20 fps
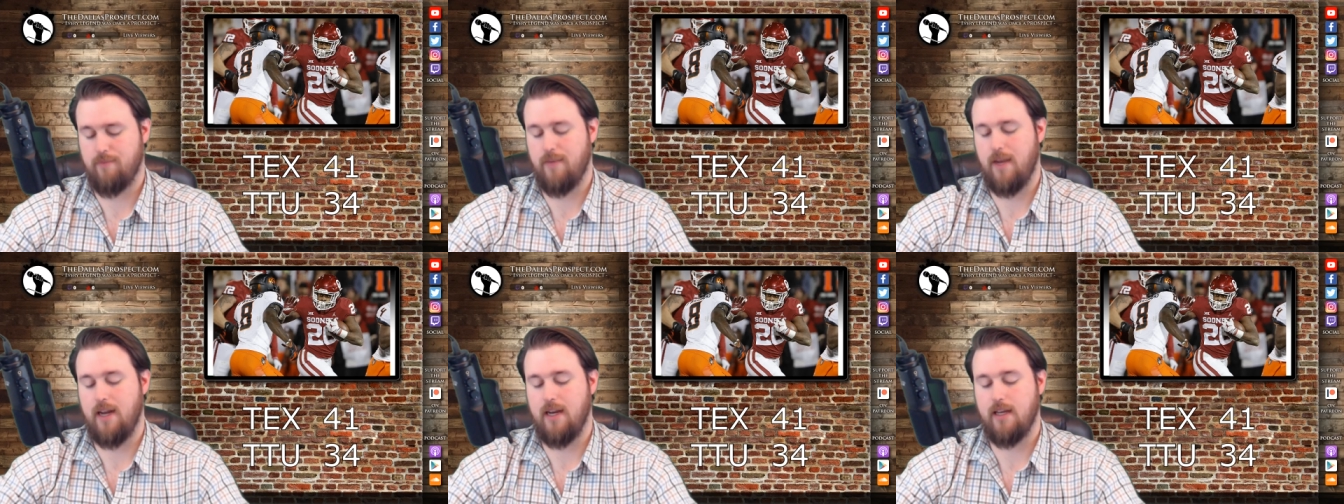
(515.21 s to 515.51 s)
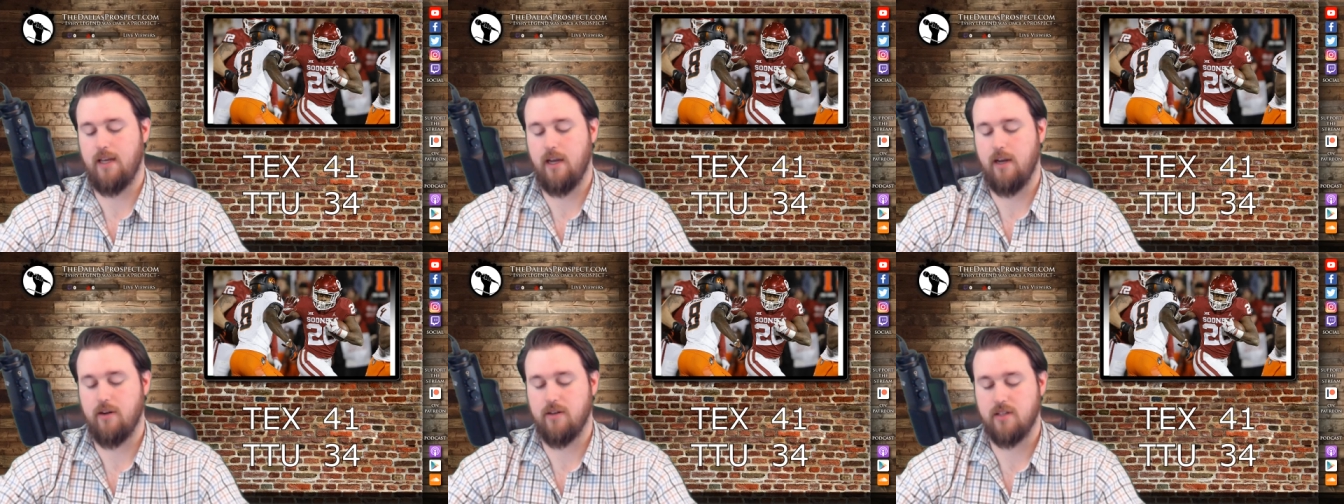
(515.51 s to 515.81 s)
80
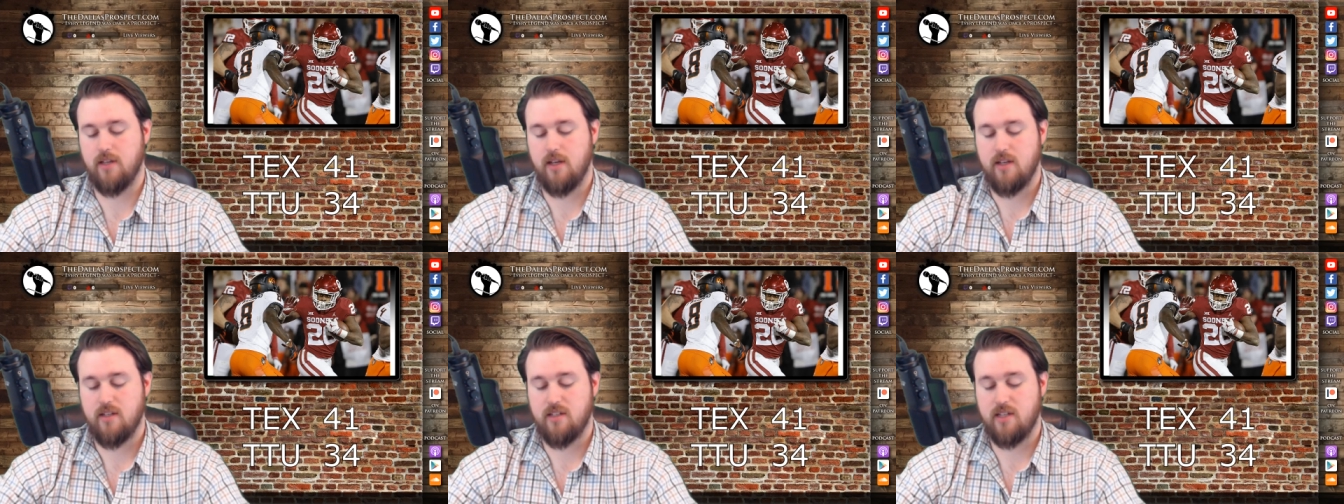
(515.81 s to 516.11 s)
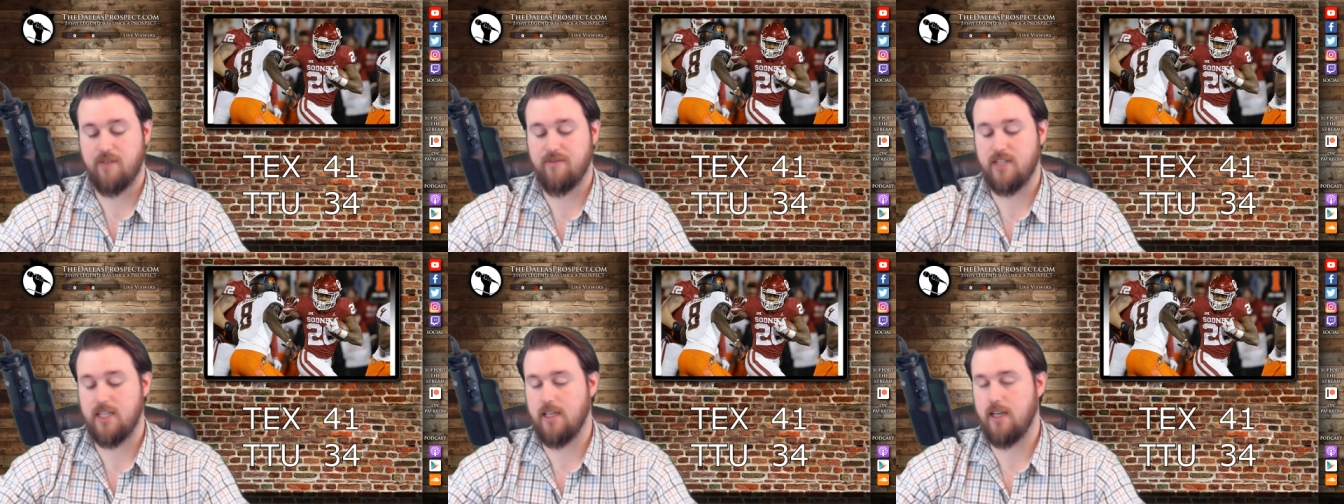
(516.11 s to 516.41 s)
carries,
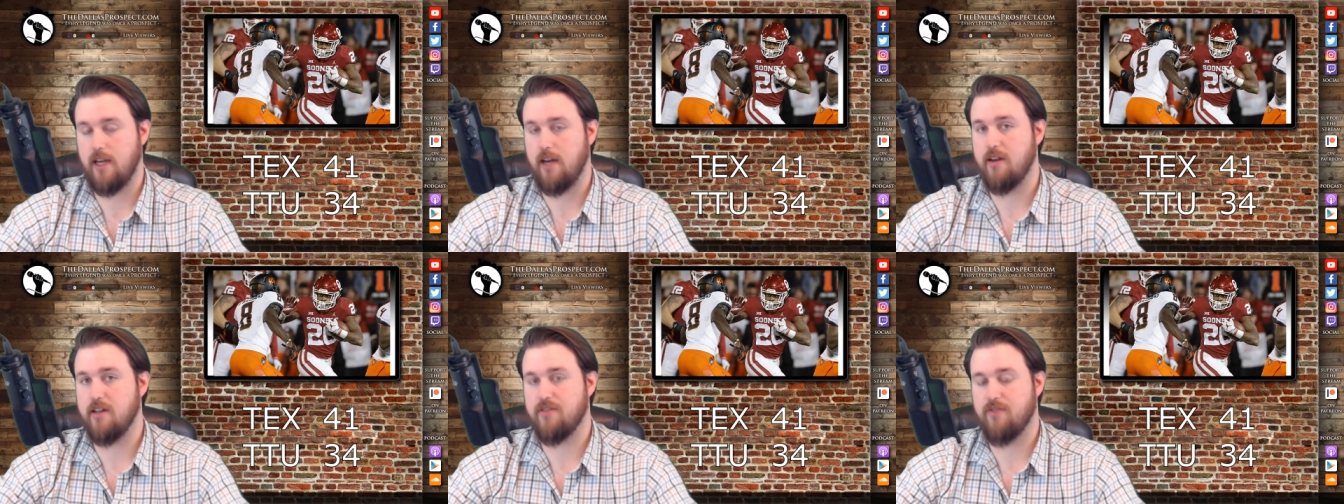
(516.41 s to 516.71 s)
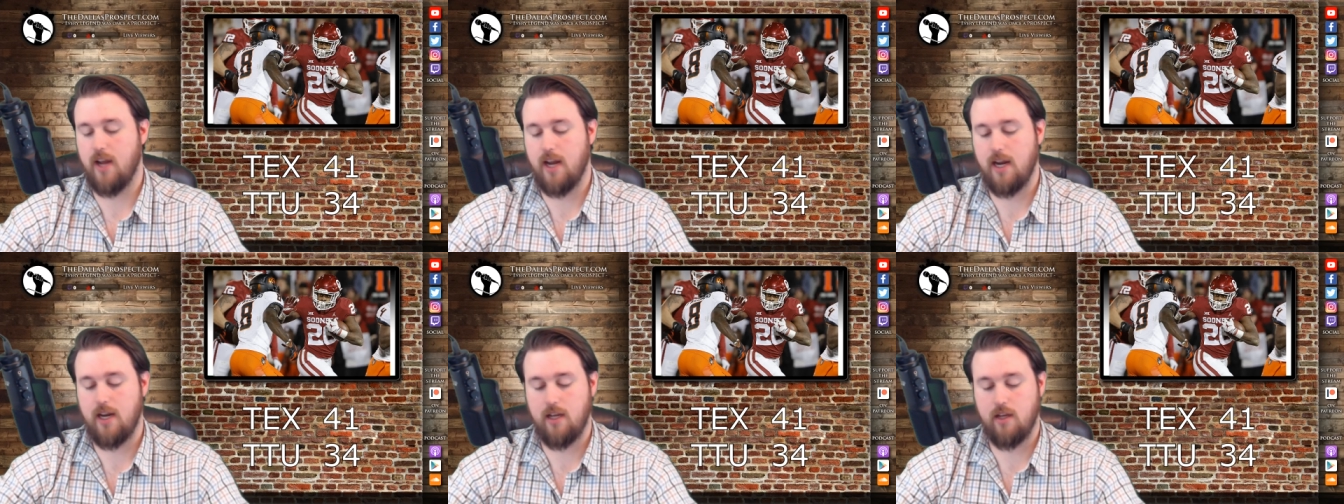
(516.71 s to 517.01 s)
17 carries
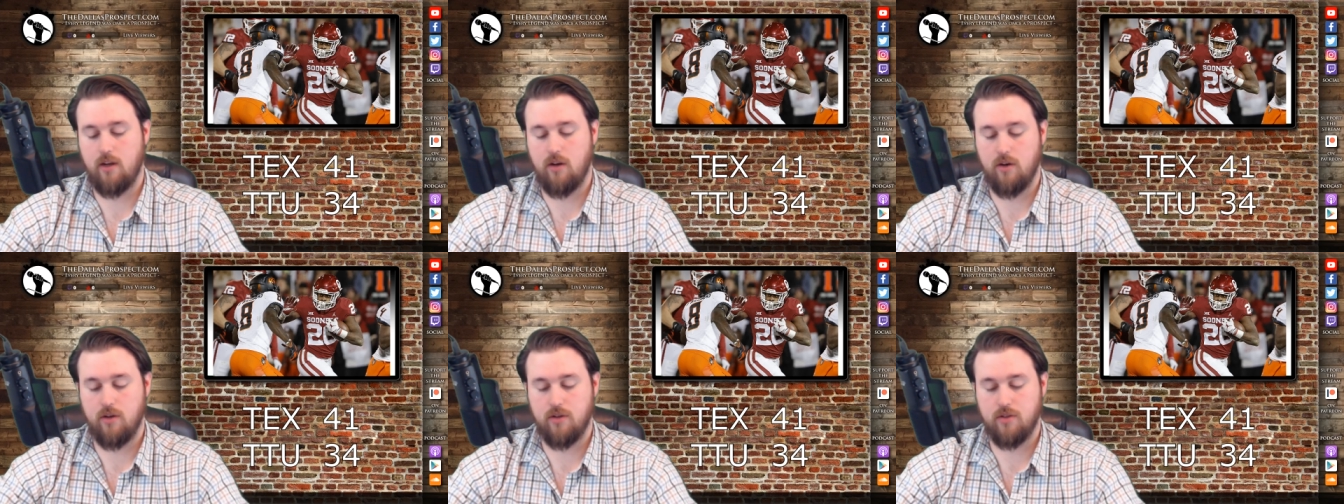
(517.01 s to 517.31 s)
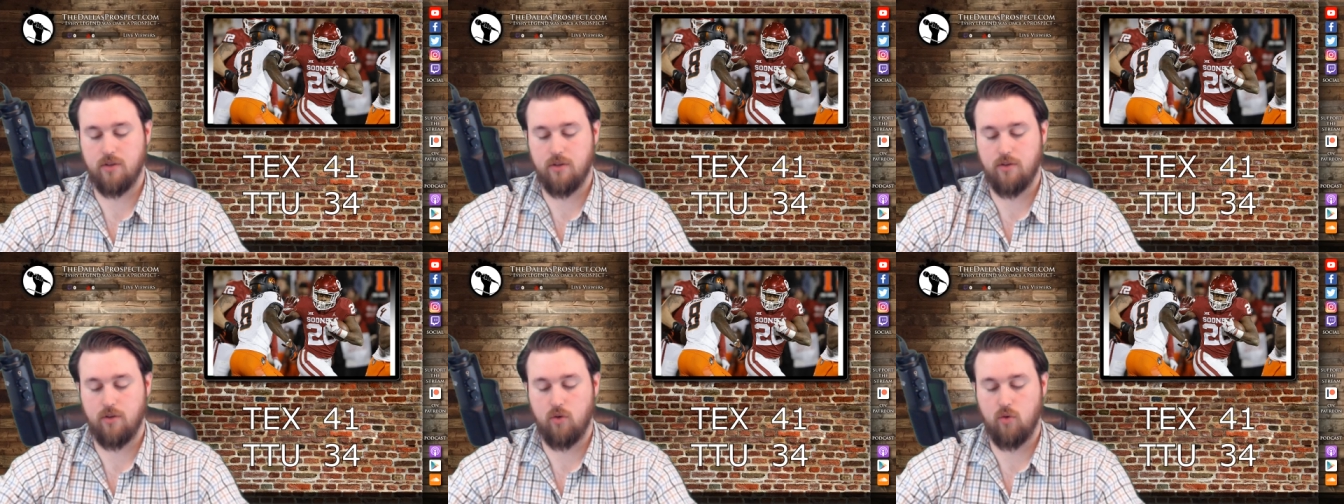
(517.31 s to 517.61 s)
for 80
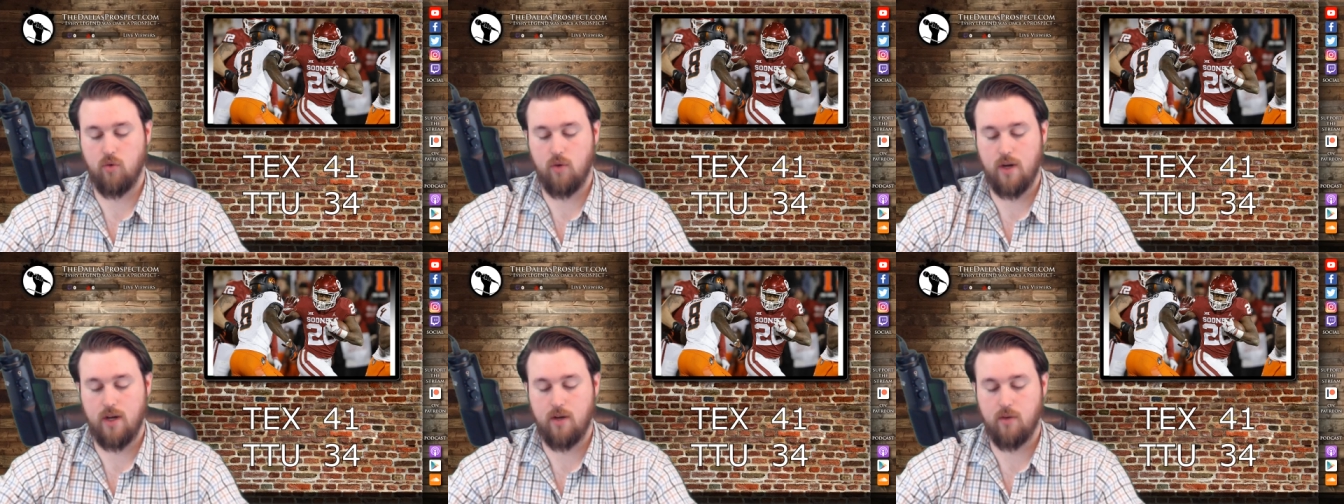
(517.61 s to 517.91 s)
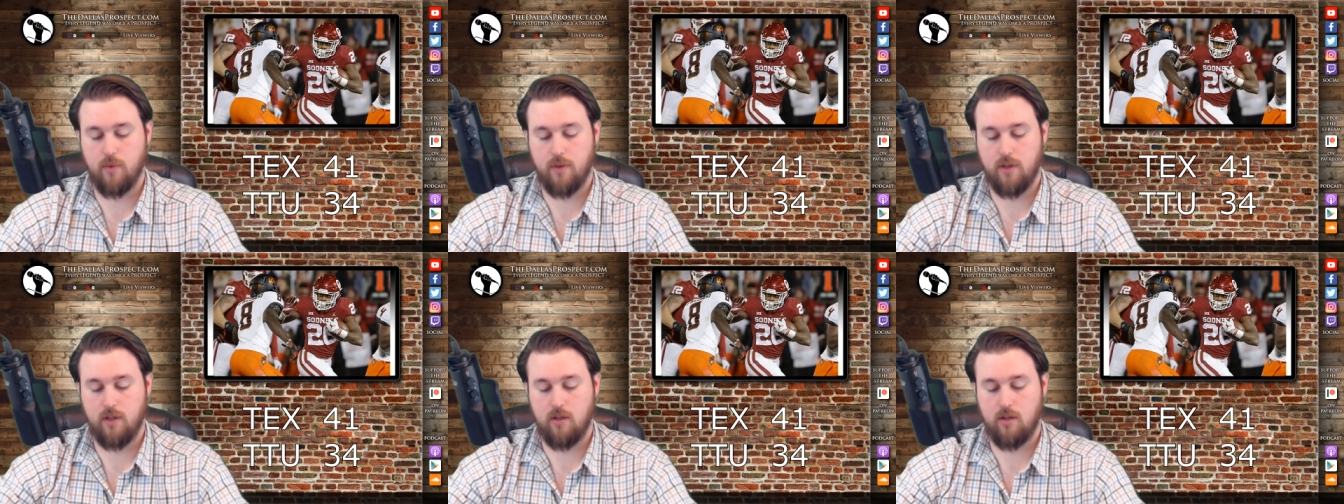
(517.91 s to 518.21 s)
yards on the
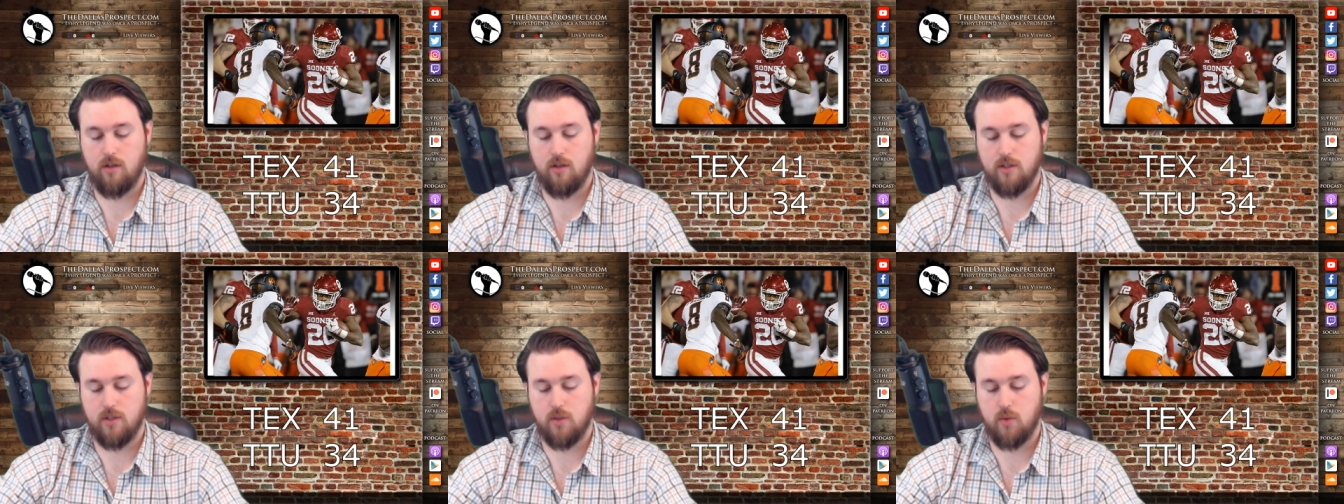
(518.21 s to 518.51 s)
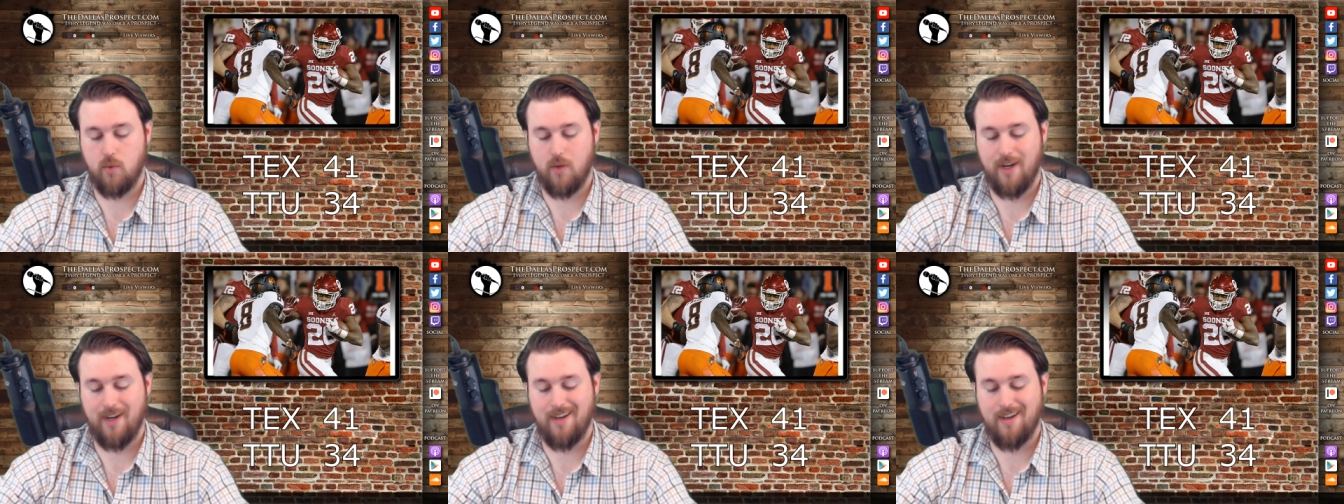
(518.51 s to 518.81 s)
ground with a long
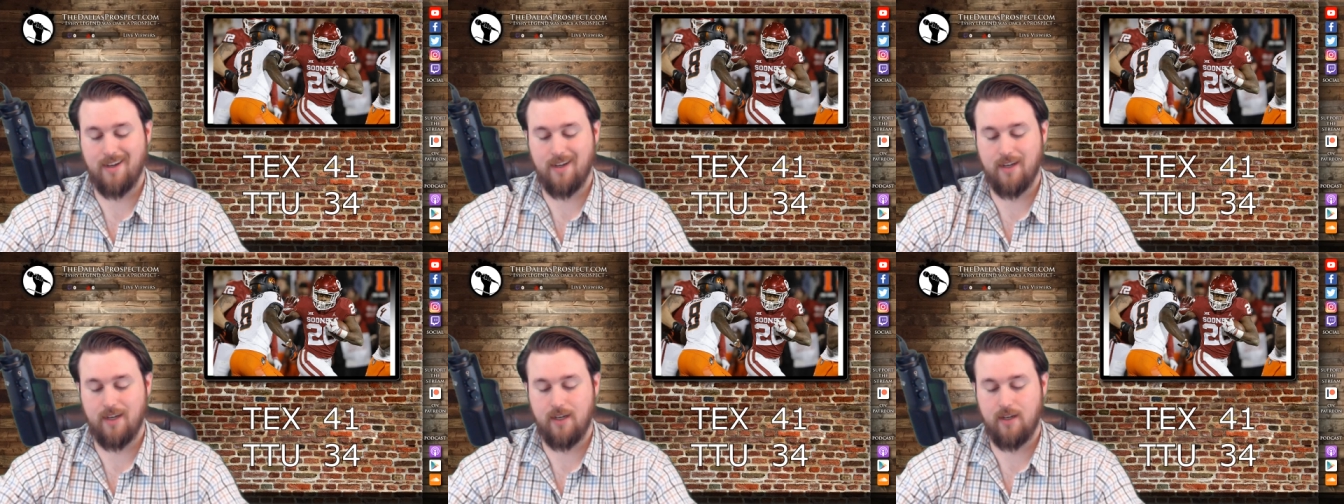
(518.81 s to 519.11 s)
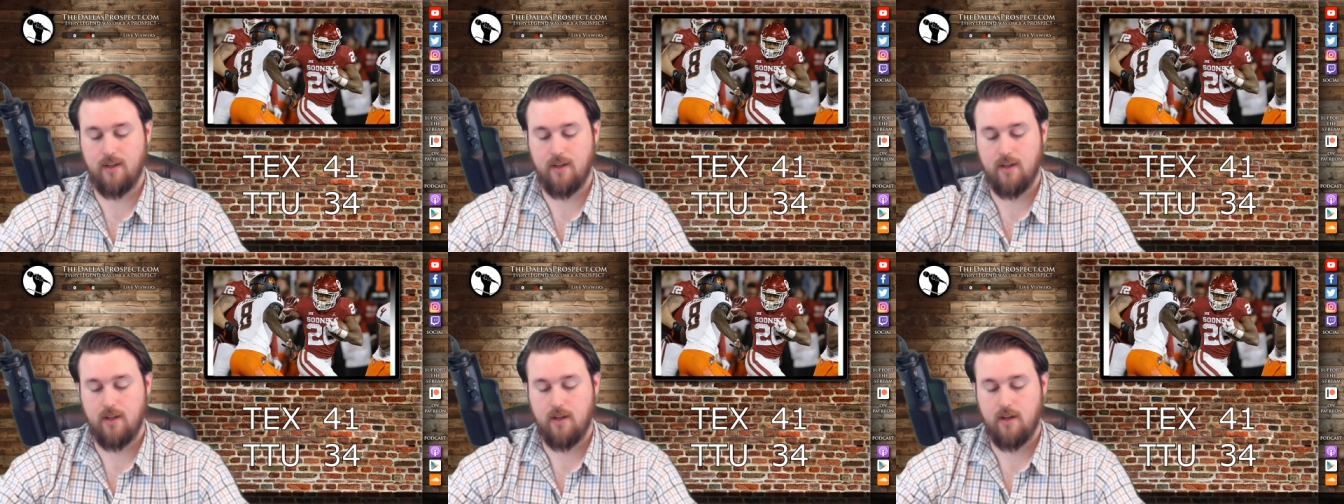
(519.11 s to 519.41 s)

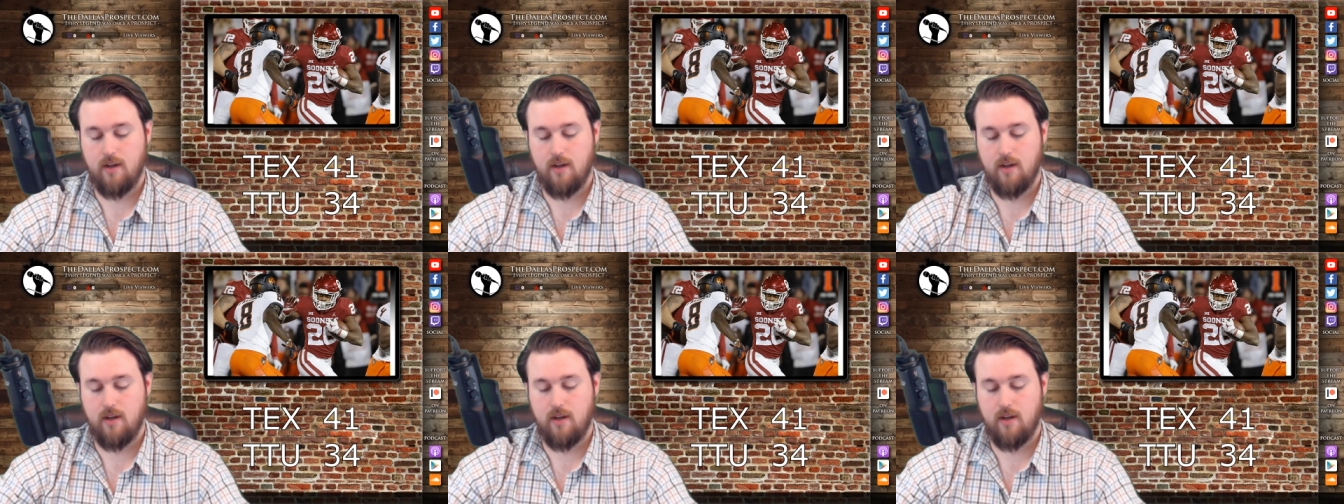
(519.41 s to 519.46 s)
29.